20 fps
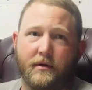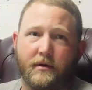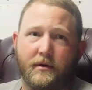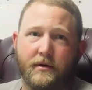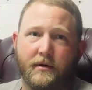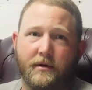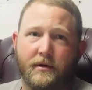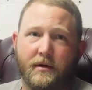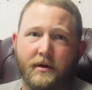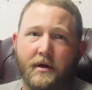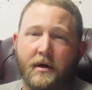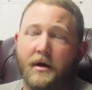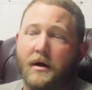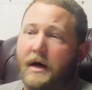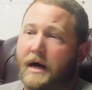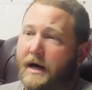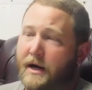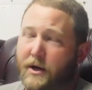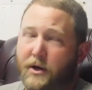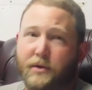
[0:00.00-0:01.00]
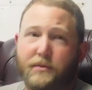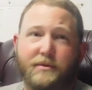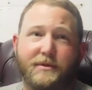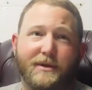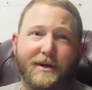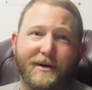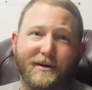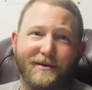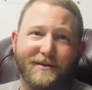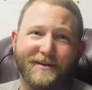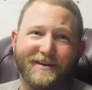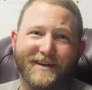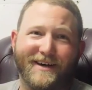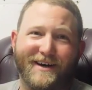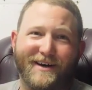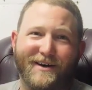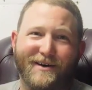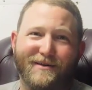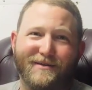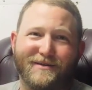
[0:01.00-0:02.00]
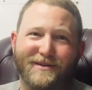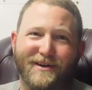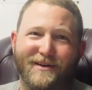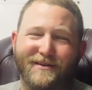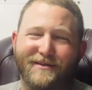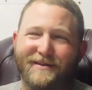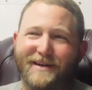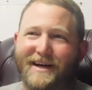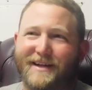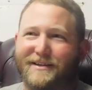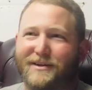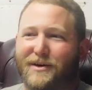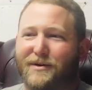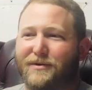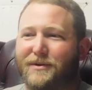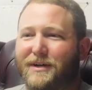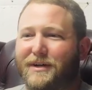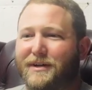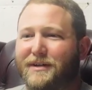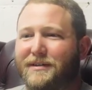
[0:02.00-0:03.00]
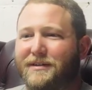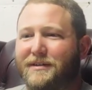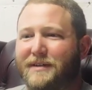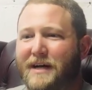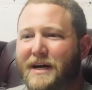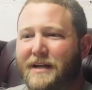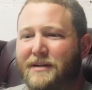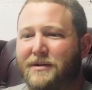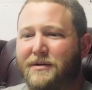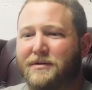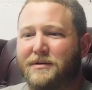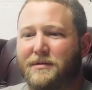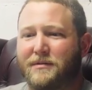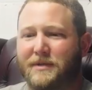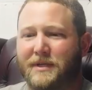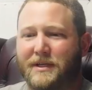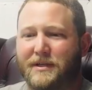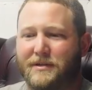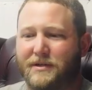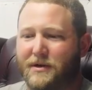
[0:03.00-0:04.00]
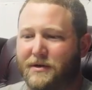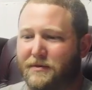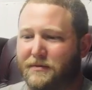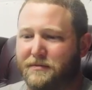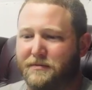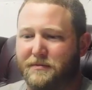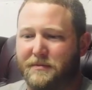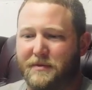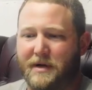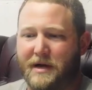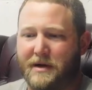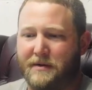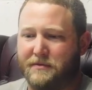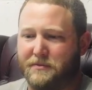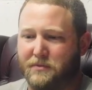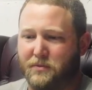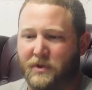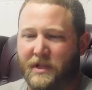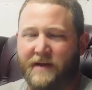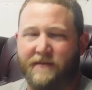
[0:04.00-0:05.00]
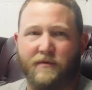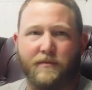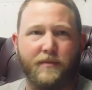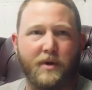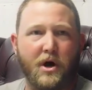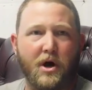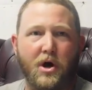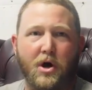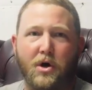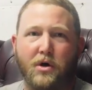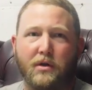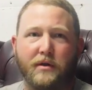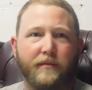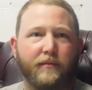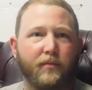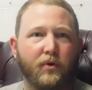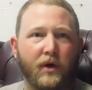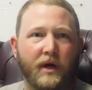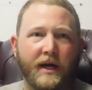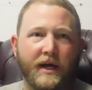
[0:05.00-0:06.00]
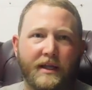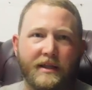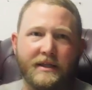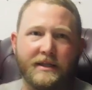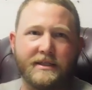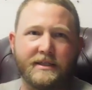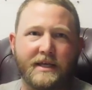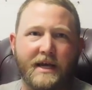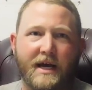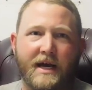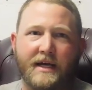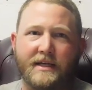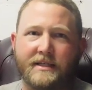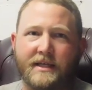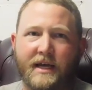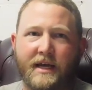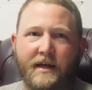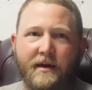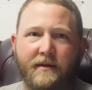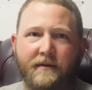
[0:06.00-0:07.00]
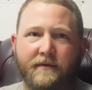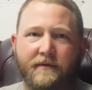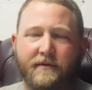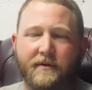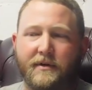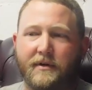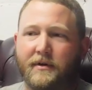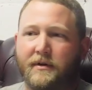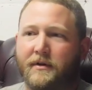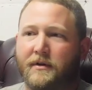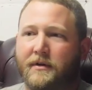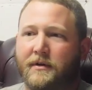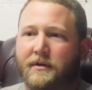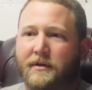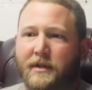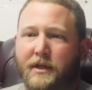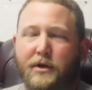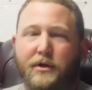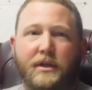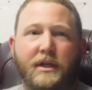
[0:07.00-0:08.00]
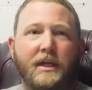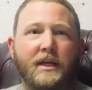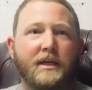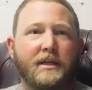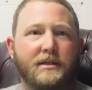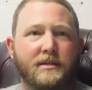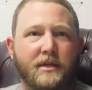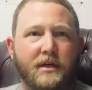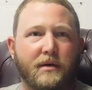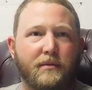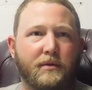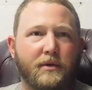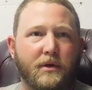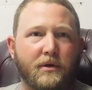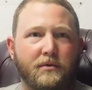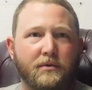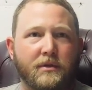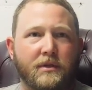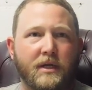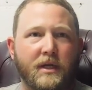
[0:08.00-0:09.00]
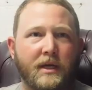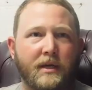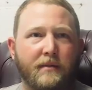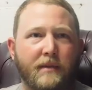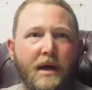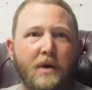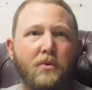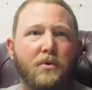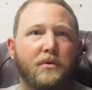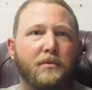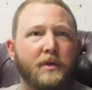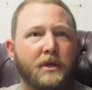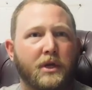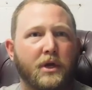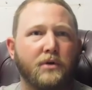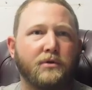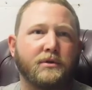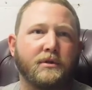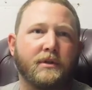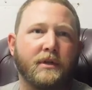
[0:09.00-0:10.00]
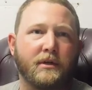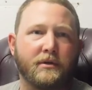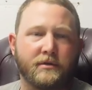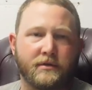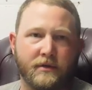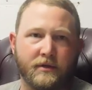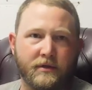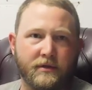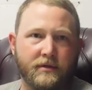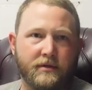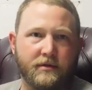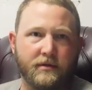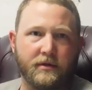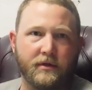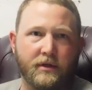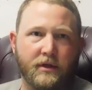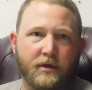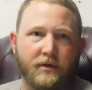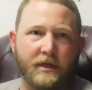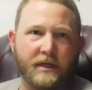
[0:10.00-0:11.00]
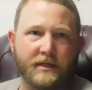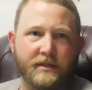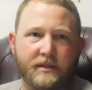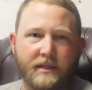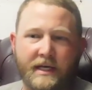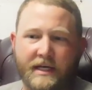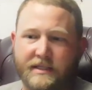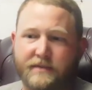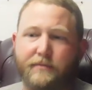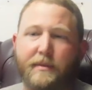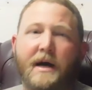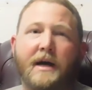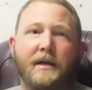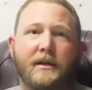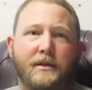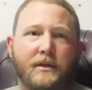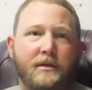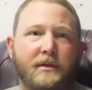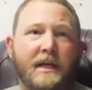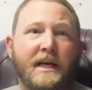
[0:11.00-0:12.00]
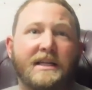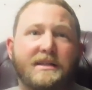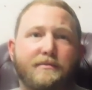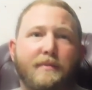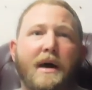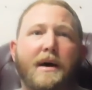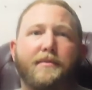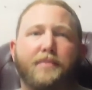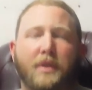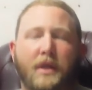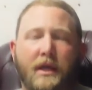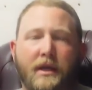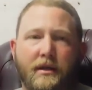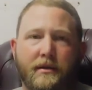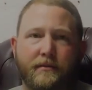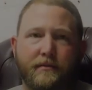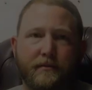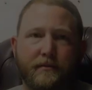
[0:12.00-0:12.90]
career. I hope so. I hope yeah. so. I told uh, I told some kids, you know, I, whenever Paul and Brett and these guys have their kids coming on the team, I want to be coaching their sons. You know, that, wow. that's my that's my plan.